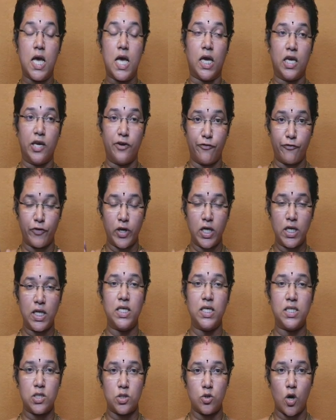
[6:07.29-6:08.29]
If it
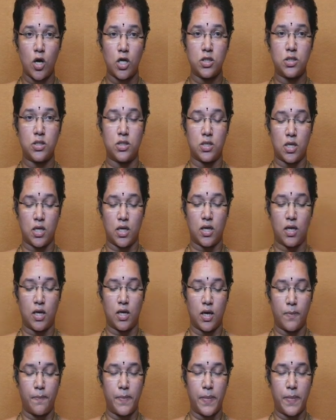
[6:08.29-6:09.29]
is not
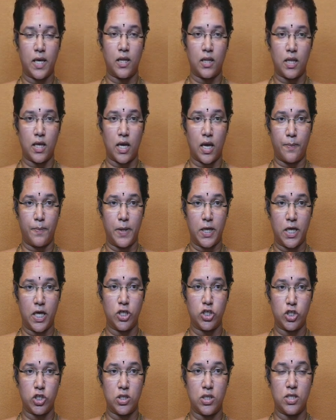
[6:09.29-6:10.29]
the
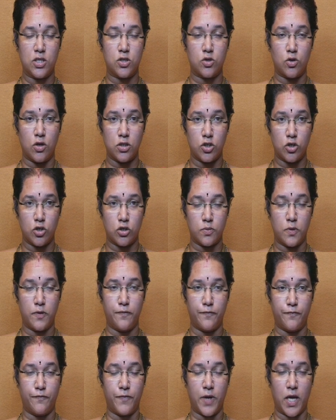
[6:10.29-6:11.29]
application is not suitable
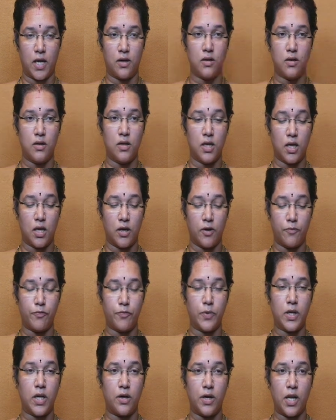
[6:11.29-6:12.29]
when
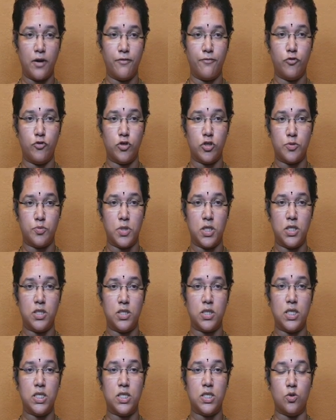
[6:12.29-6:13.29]
but a reinforcement
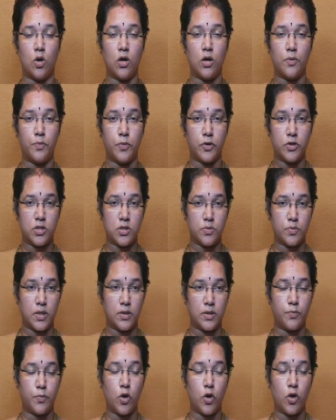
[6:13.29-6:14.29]
is not possible.
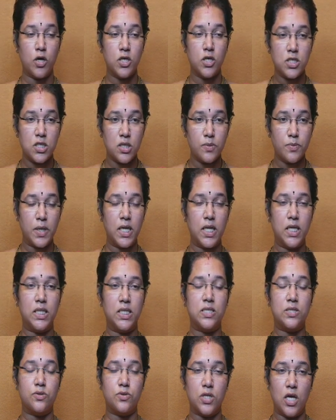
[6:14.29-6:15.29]
Possibly
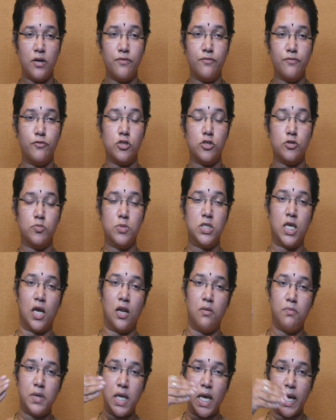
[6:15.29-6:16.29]
this reinforcement
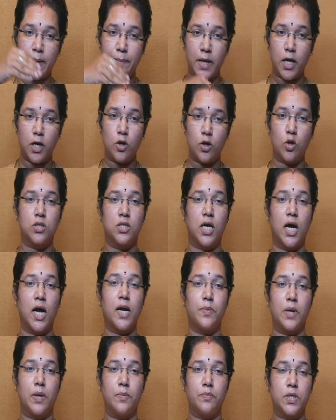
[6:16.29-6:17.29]
can be applied on
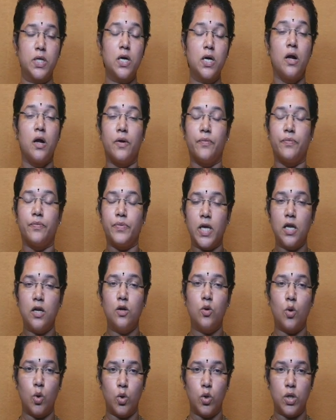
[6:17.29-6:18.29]
that member, then
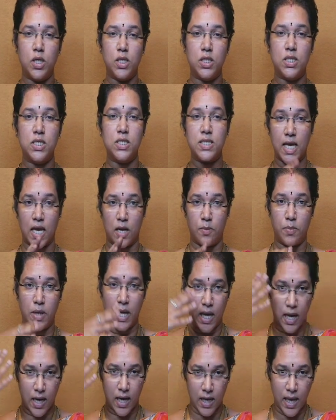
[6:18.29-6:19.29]
only this can
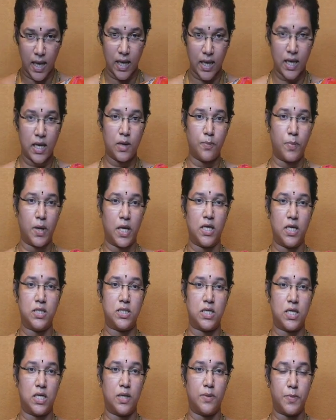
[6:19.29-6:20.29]
be again placed
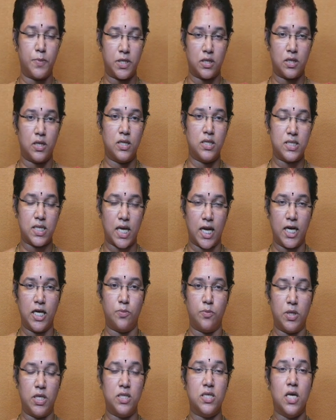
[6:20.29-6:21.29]
at a particular site,
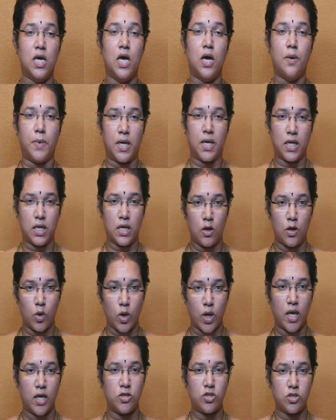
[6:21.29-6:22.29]
means particular
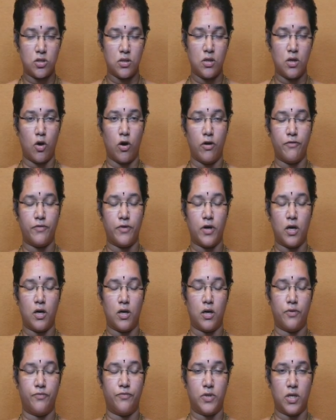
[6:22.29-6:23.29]
location of
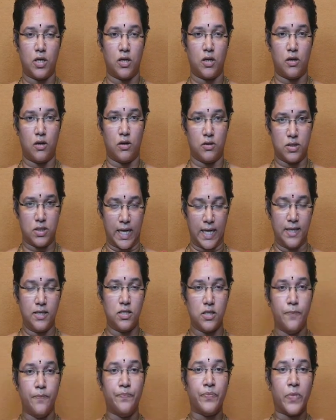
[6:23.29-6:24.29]
the
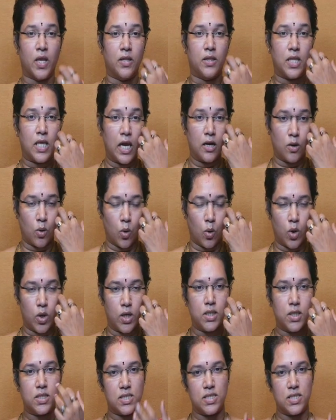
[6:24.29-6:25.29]
site, then
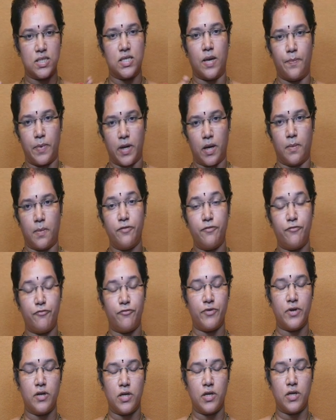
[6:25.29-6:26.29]
only this is applicable. If
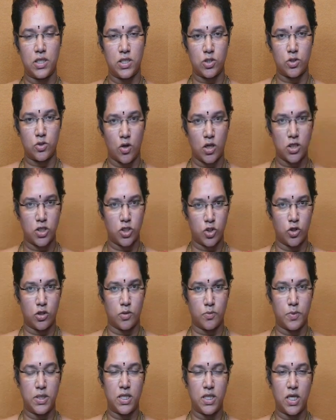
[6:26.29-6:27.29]
it is not
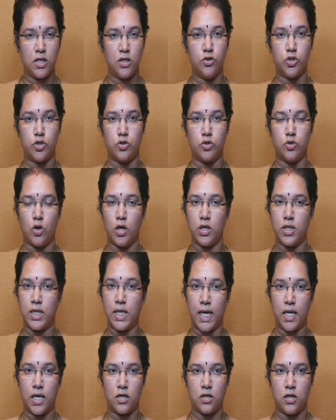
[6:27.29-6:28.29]
suitable, then you should not
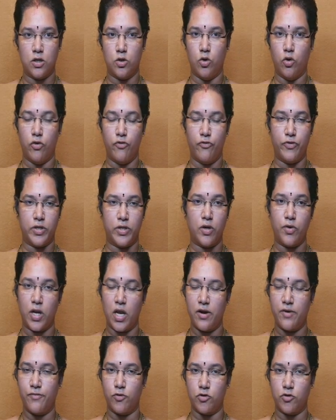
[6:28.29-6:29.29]
directly go for the
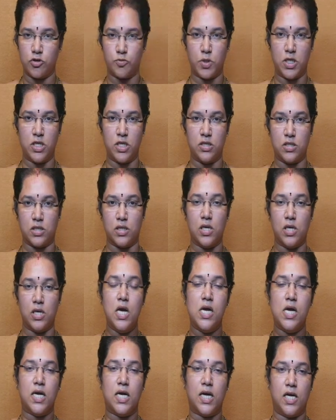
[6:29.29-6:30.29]
reinforcement
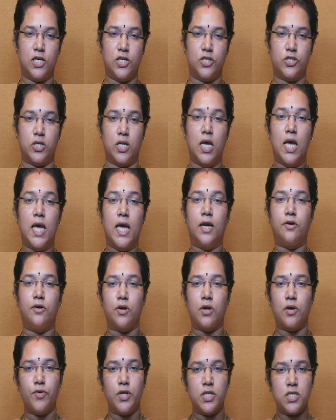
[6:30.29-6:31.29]
condition. It
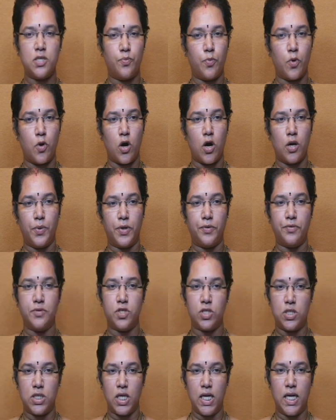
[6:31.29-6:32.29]
requires a bond between
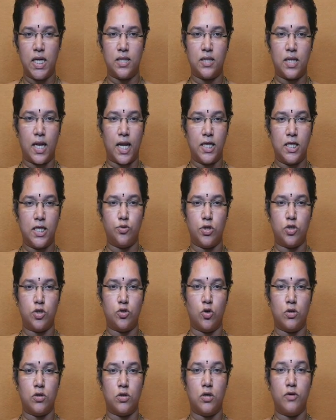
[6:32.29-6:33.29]
steel and the lightweight
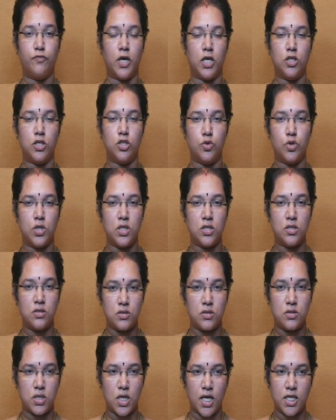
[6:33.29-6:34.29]
concrete for ensuring the
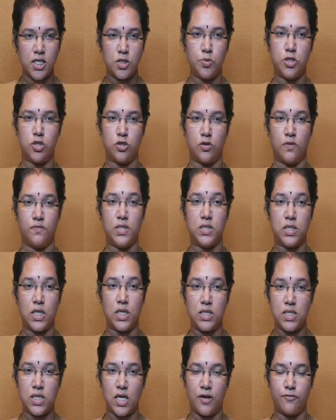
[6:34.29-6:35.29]
transmission of the
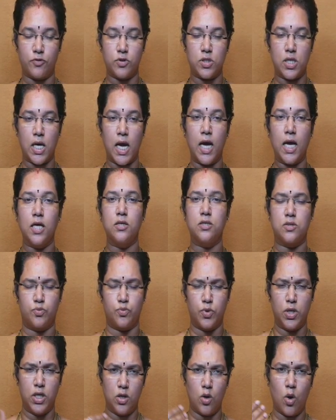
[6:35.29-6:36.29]
tensile force. As
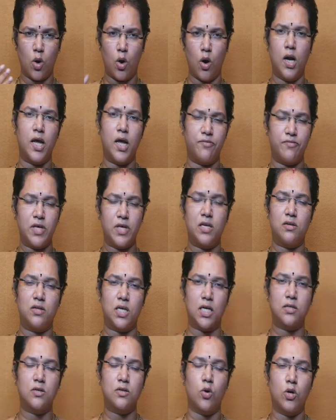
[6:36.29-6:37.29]
we all aware
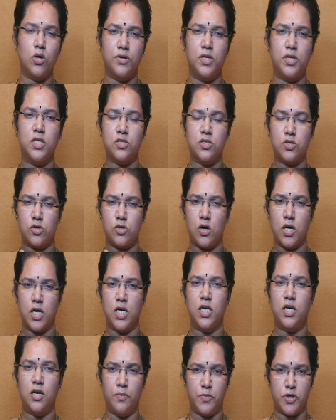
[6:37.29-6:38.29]
that concrete is strong
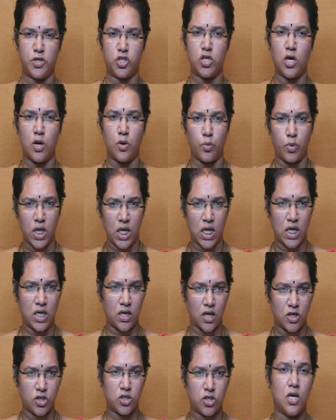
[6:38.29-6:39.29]
in compression and weak in
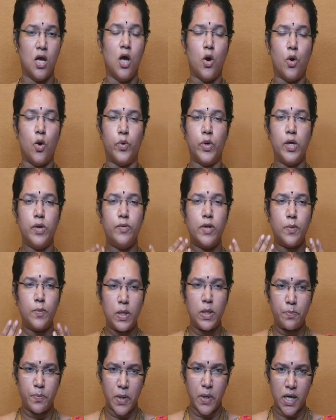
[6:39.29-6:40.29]
tension, we will
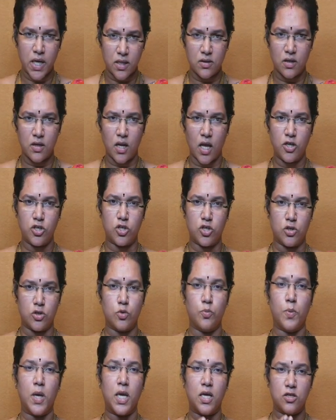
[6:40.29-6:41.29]
be imparting the tension
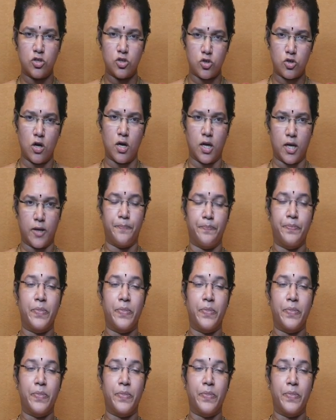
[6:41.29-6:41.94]
to make it stronger.